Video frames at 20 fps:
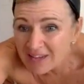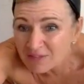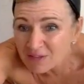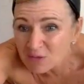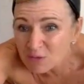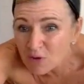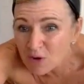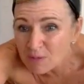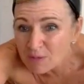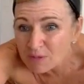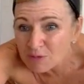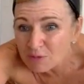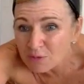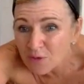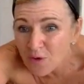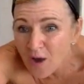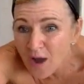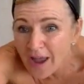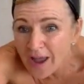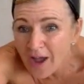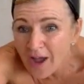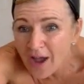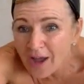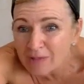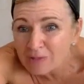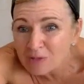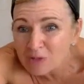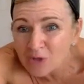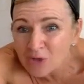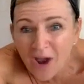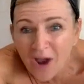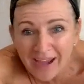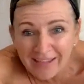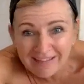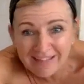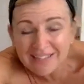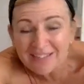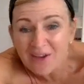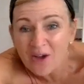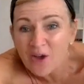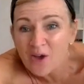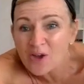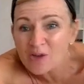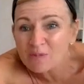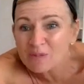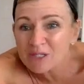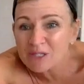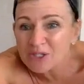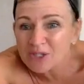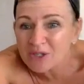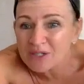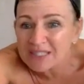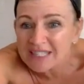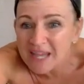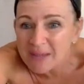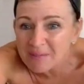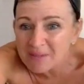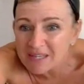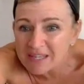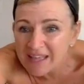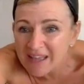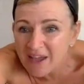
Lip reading: Hello, Robin. I'm trying this. I hope you do. Debbie,